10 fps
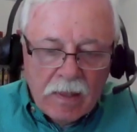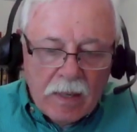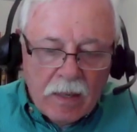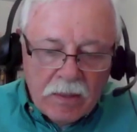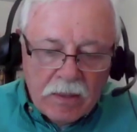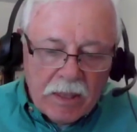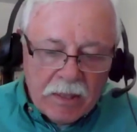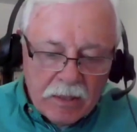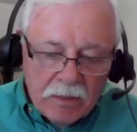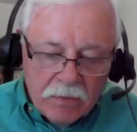Now it
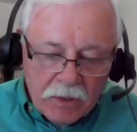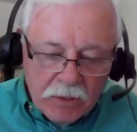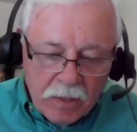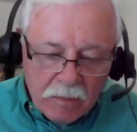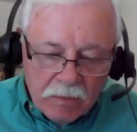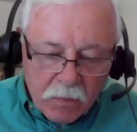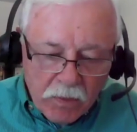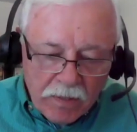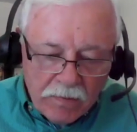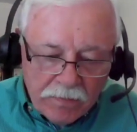says in verse number
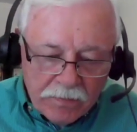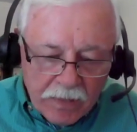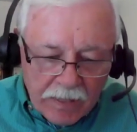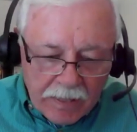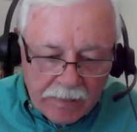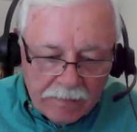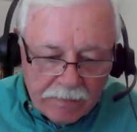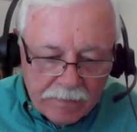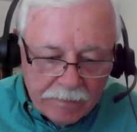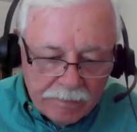
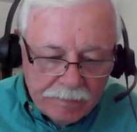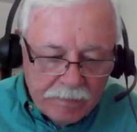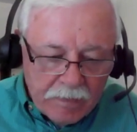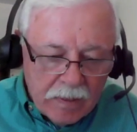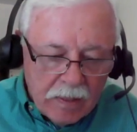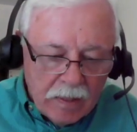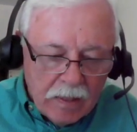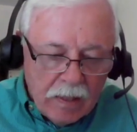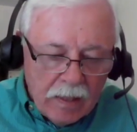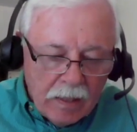forty-five,
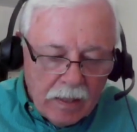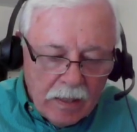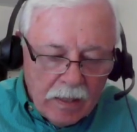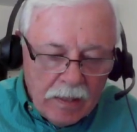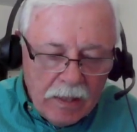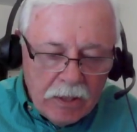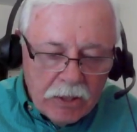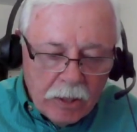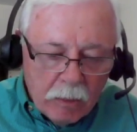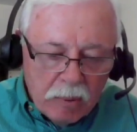and he
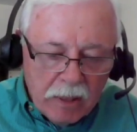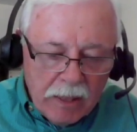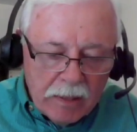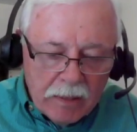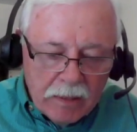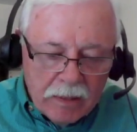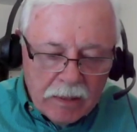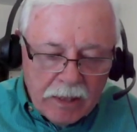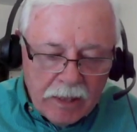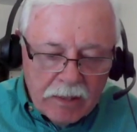shall plant the
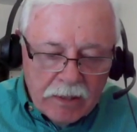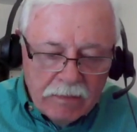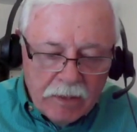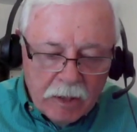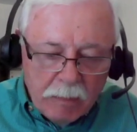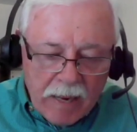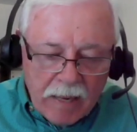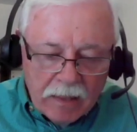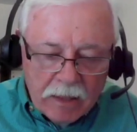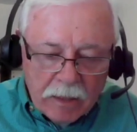tents of his
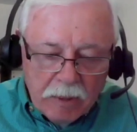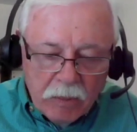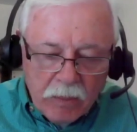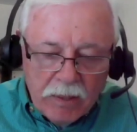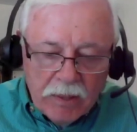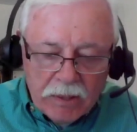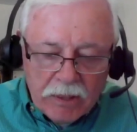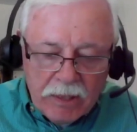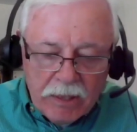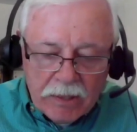palace between the
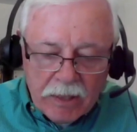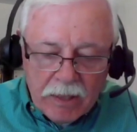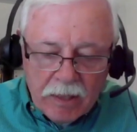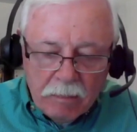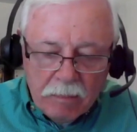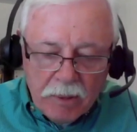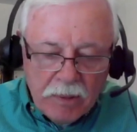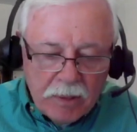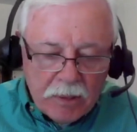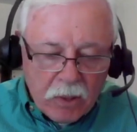seas and the
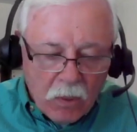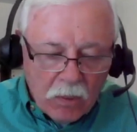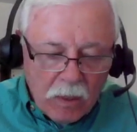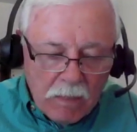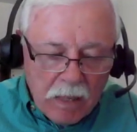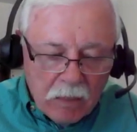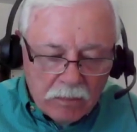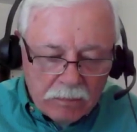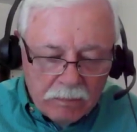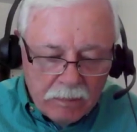beauteous holy
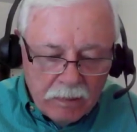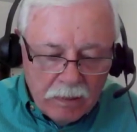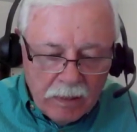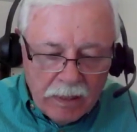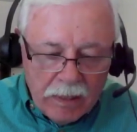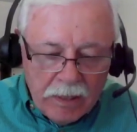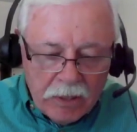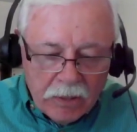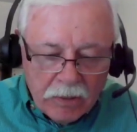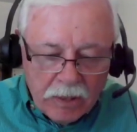mountain, and he
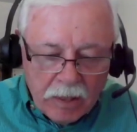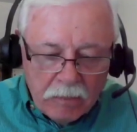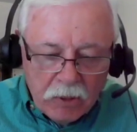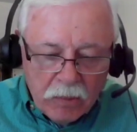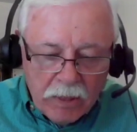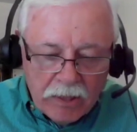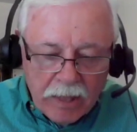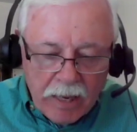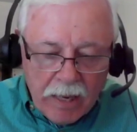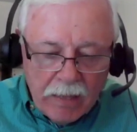shall come to
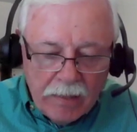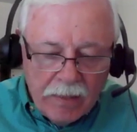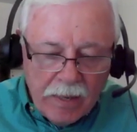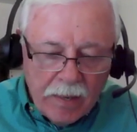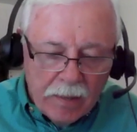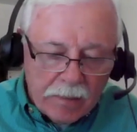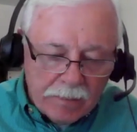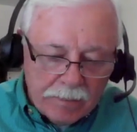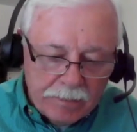his end there,